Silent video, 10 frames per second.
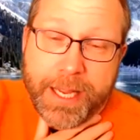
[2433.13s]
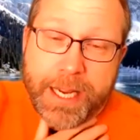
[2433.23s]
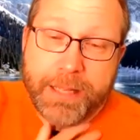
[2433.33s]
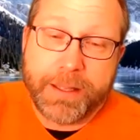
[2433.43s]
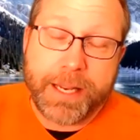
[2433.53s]

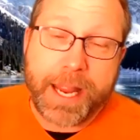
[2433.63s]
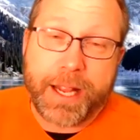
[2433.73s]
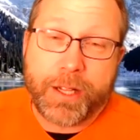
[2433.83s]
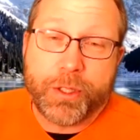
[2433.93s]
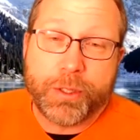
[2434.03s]
and then
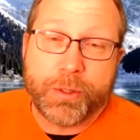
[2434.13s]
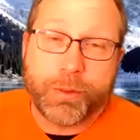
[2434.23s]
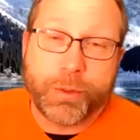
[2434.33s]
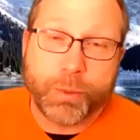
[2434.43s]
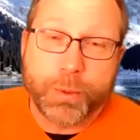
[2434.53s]
add the
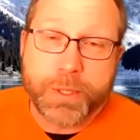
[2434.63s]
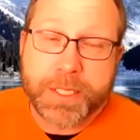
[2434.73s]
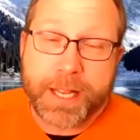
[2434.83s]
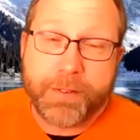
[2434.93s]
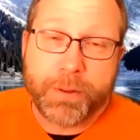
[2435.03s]
rule
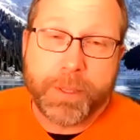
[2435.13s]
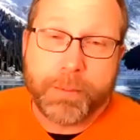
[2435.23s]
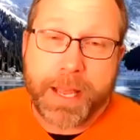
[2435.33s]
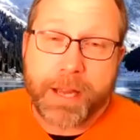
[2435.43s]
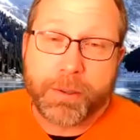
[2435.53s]
set from a
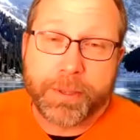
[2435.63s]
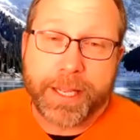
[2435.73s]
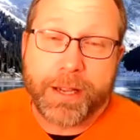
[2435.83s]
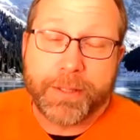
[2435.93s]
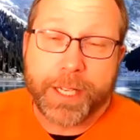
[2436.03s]
battle
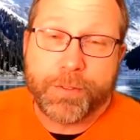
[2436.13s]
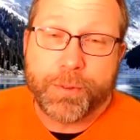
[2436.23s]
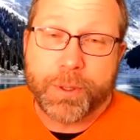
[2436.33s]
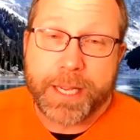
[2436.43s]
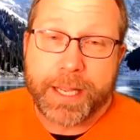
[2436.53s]
royale like
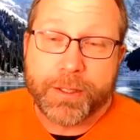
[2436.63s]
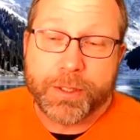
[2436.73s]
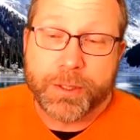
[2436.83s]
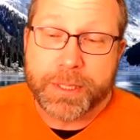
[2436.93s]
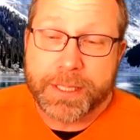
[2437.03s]
Fortnite and
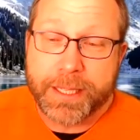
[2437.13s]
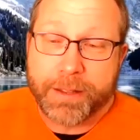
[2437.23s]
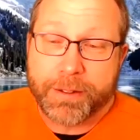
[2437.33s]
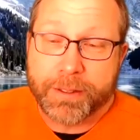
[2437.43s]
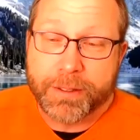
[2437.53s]
do it
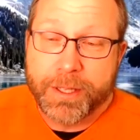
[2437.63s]
together.